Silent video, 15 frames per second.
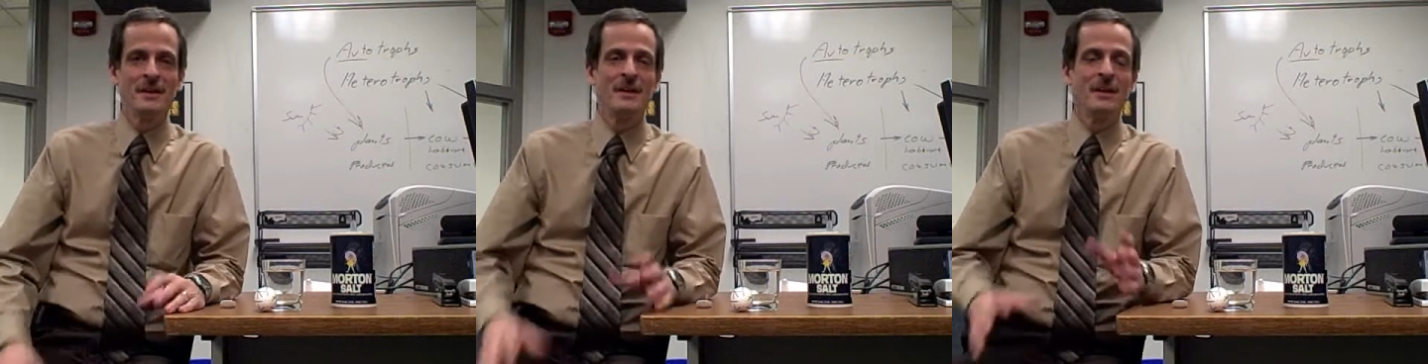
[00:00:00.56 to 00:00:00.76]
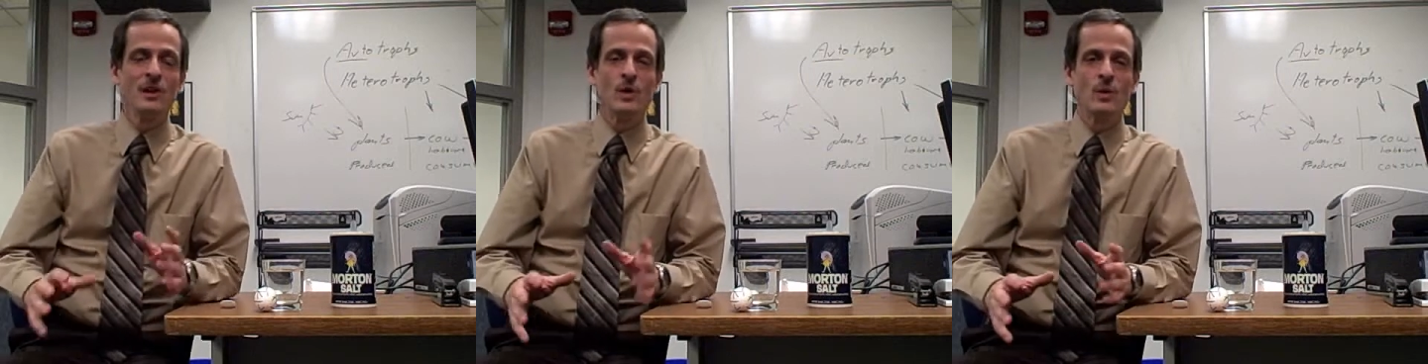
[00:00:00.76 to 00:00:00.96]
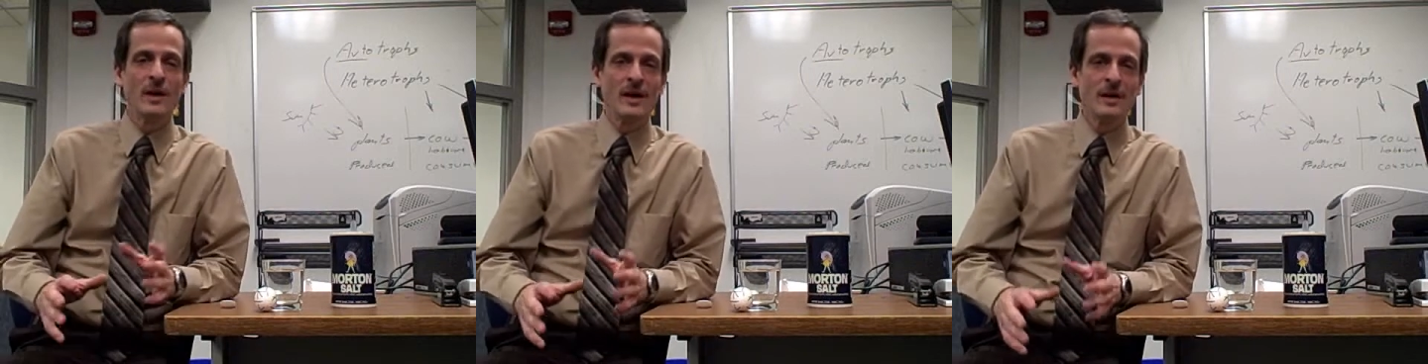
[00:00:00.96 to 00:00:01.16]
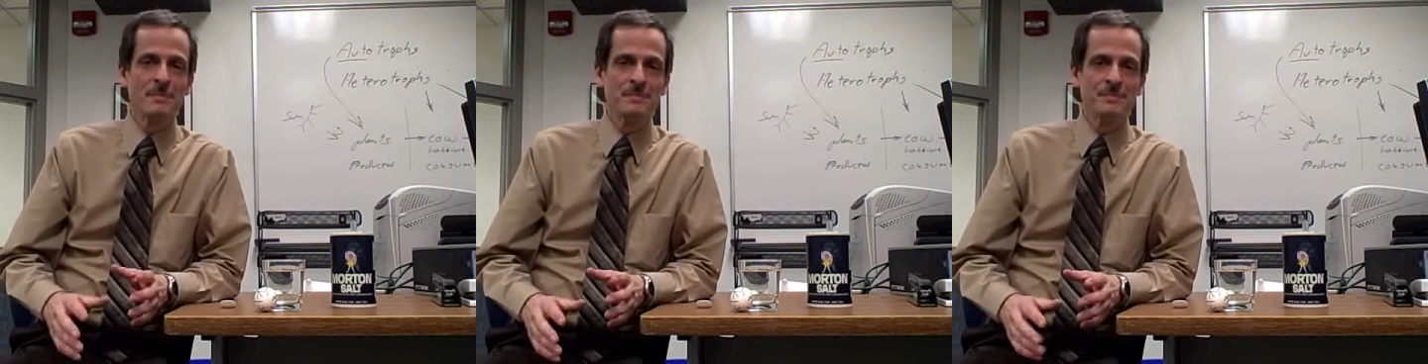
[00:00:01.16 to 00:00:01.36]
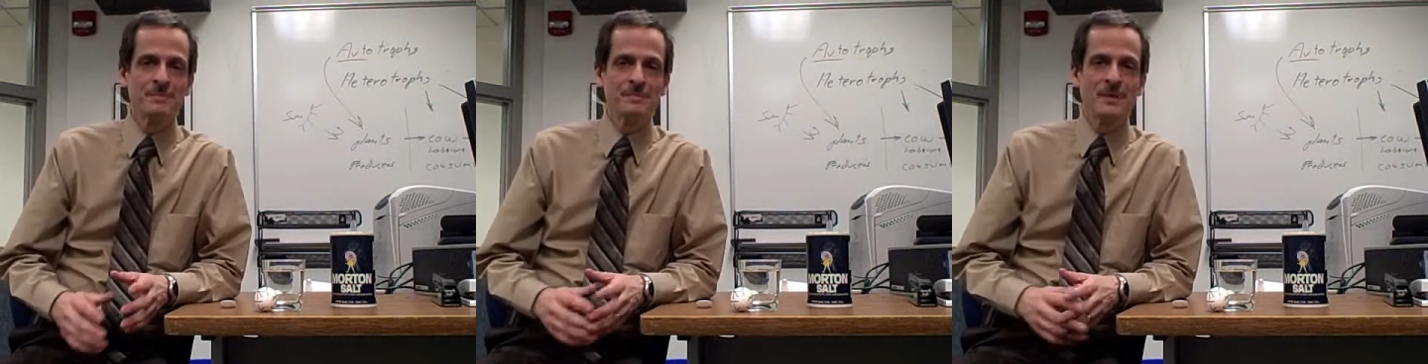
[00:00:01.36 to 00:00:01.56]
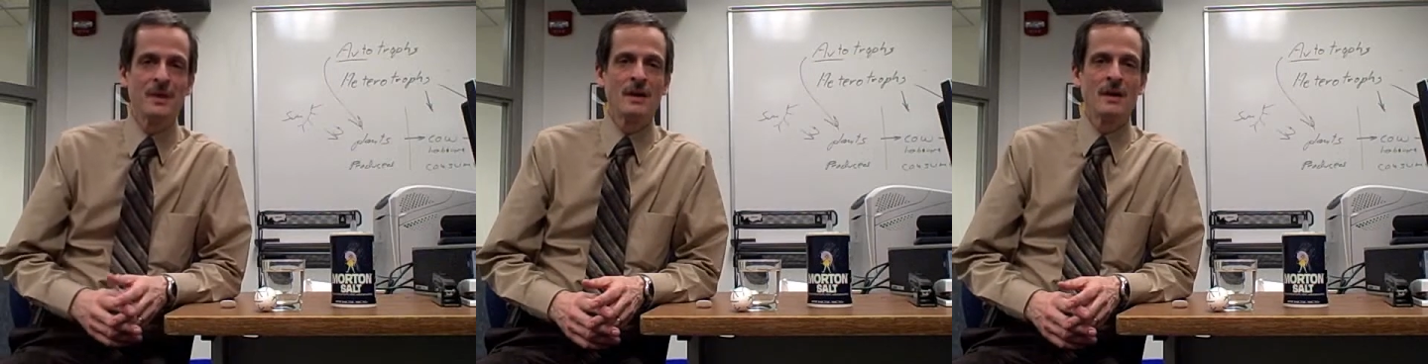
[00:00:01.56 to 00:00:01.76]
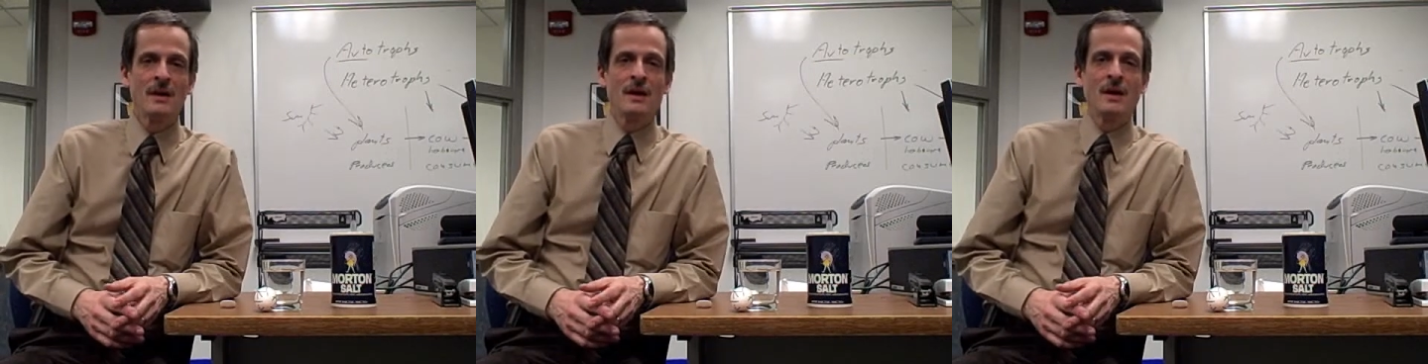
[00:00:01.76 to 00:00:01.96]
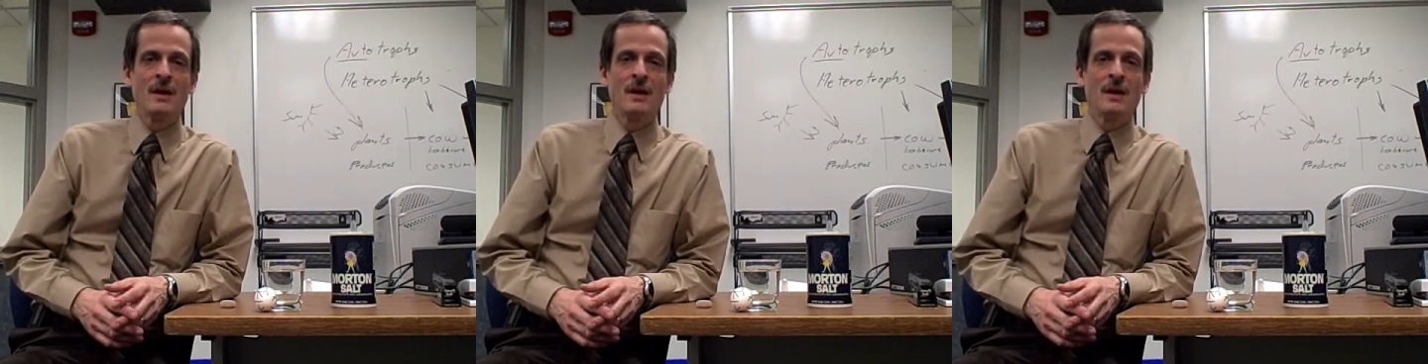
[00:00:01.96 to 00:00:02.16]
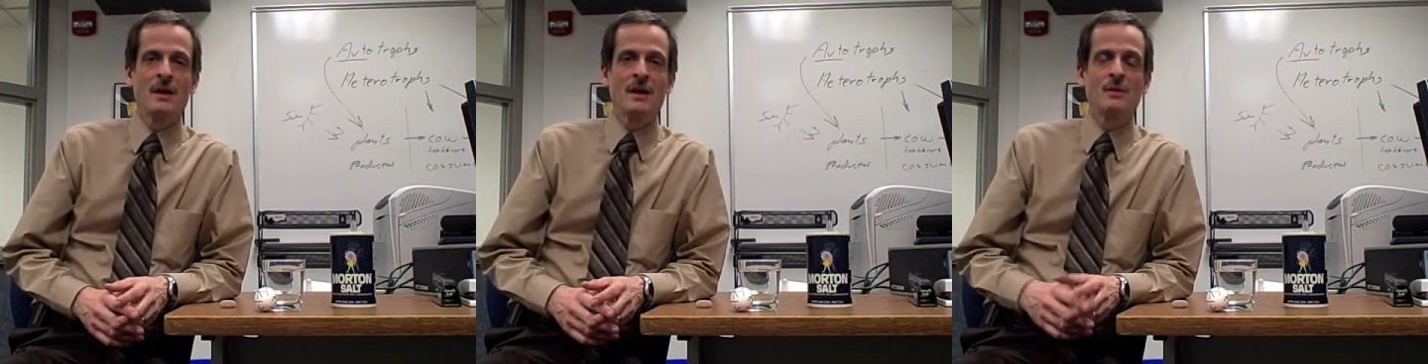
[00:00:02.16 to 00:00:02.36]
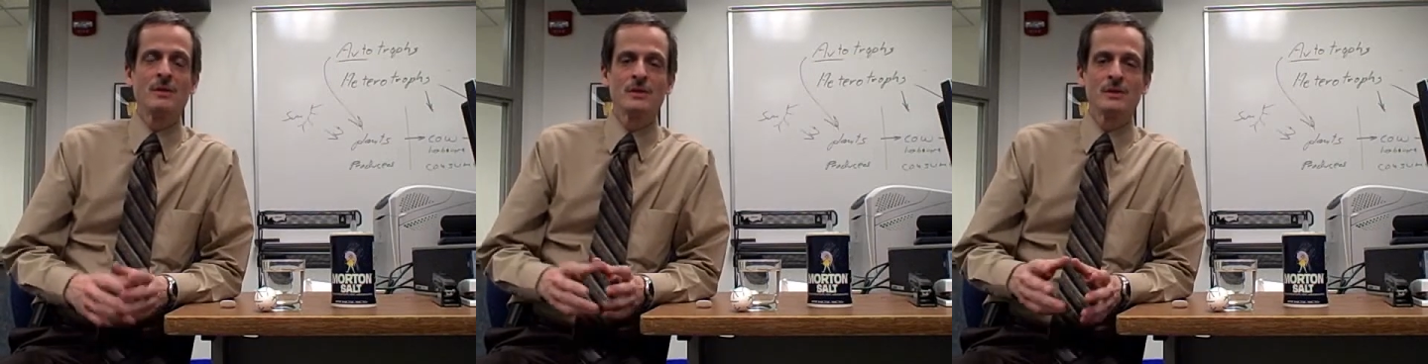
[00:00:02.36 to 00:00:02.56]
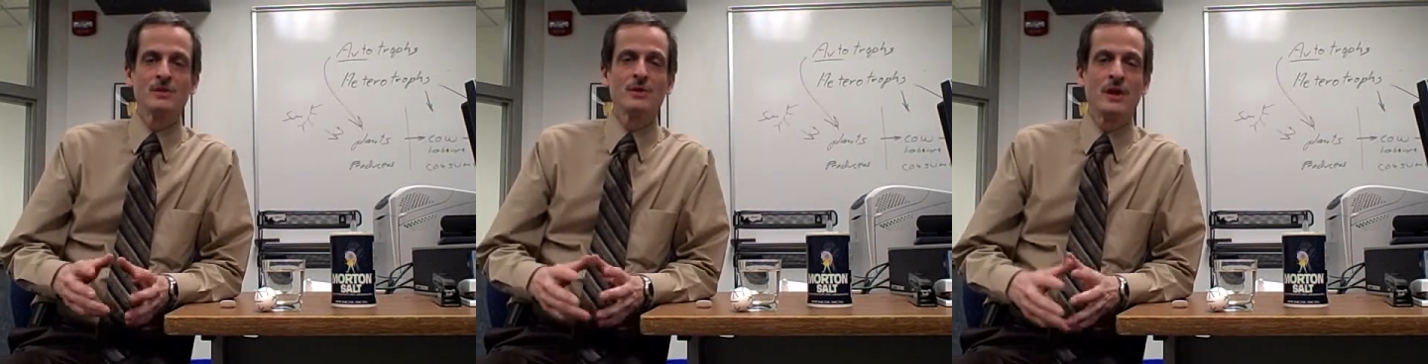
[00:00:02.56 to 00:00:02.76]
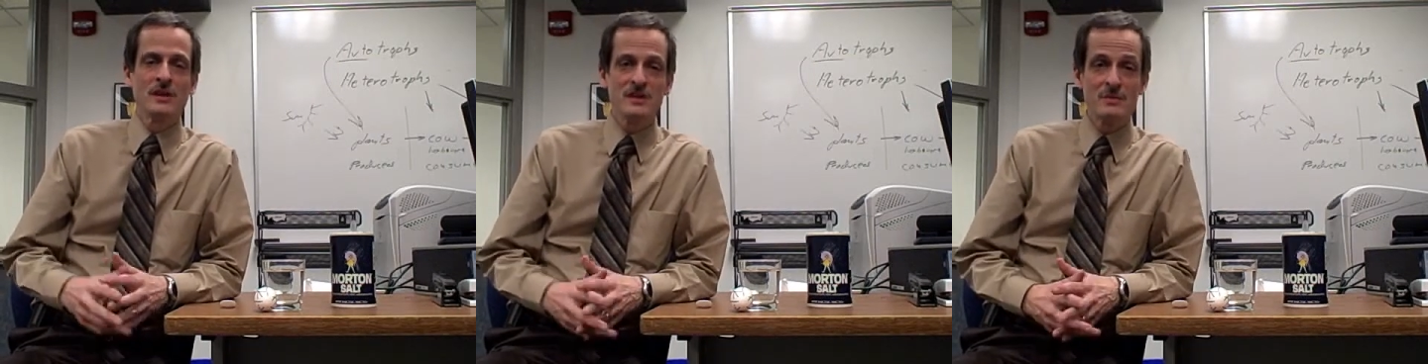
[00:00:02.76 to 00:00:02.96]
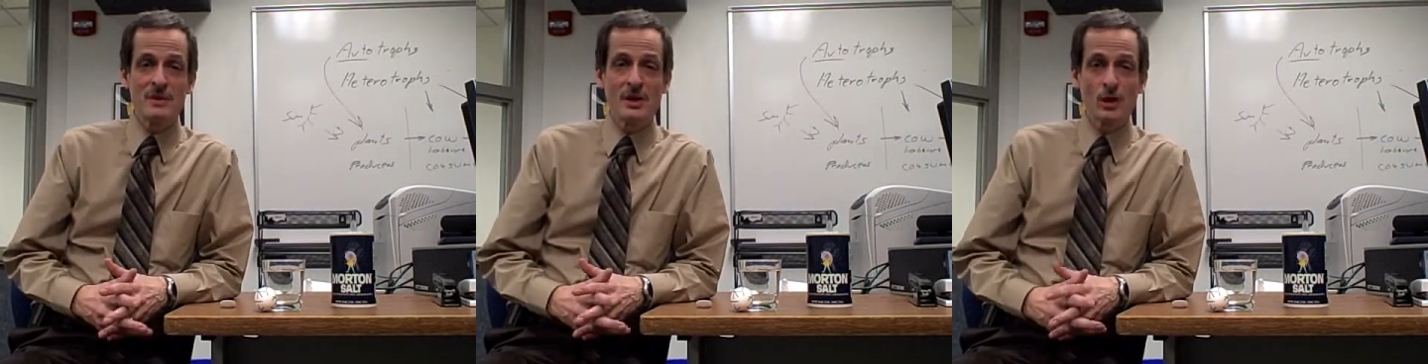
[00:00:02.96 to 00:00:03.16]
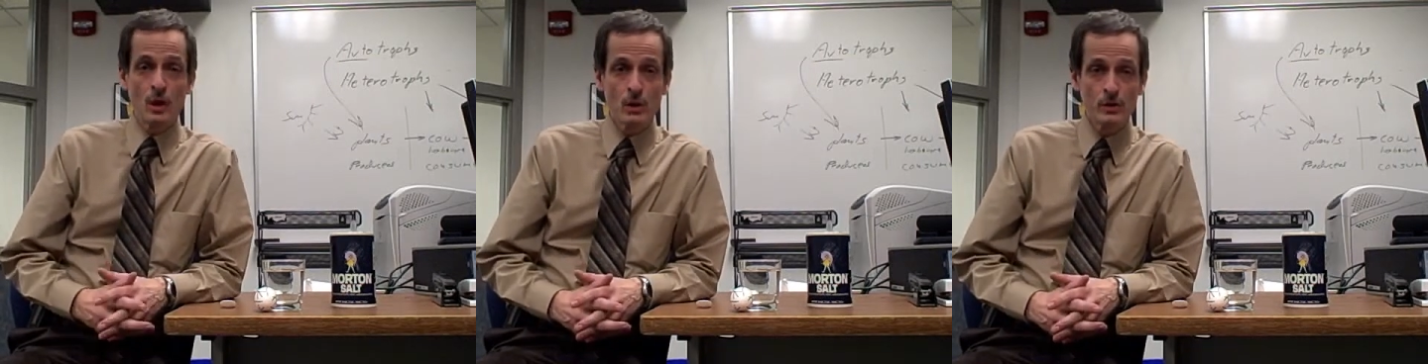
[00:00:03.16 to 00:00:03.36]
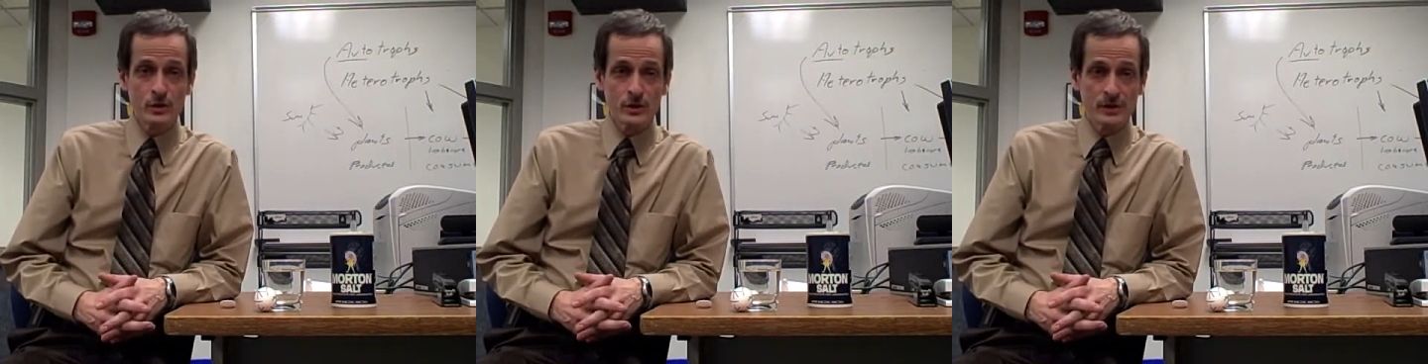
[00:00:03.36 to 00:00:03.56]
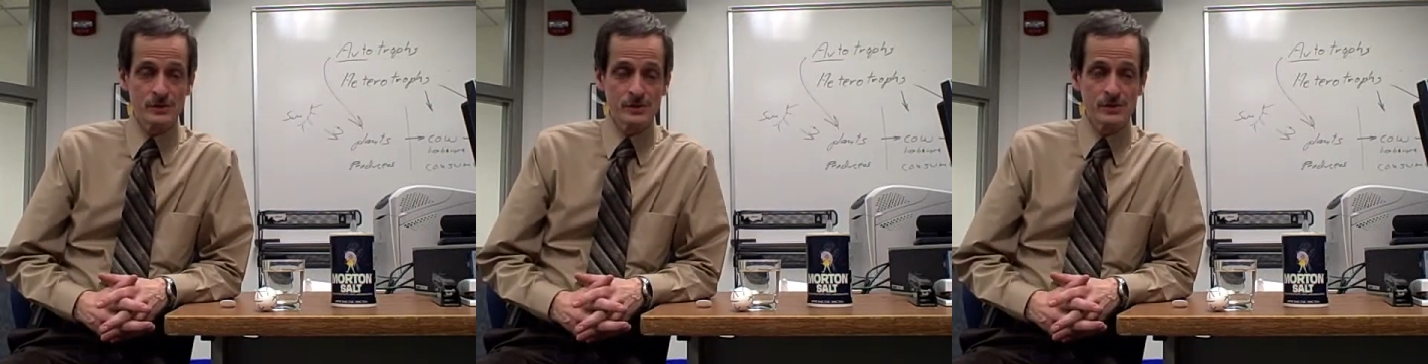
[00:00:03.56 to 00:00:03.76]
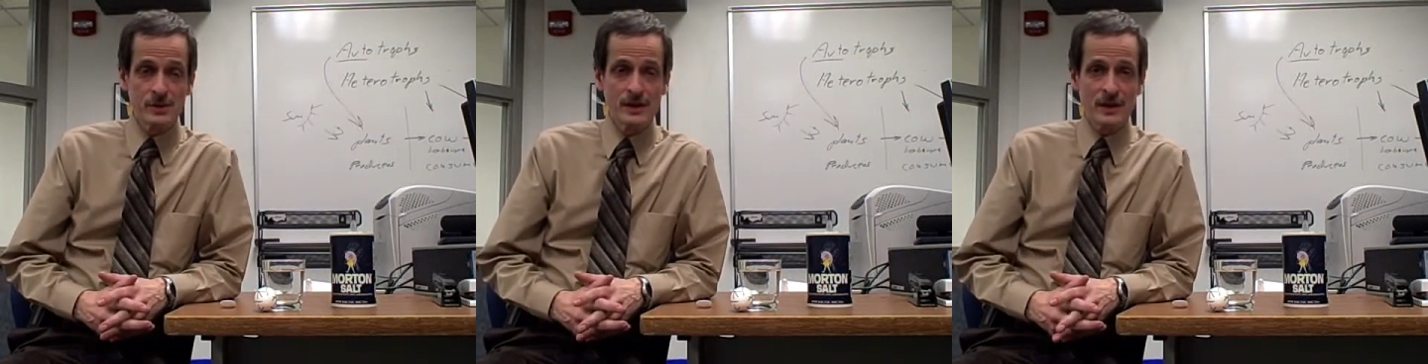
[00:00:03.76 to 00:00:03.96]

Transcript: Hello, Al. I wanted to talk to you about oceans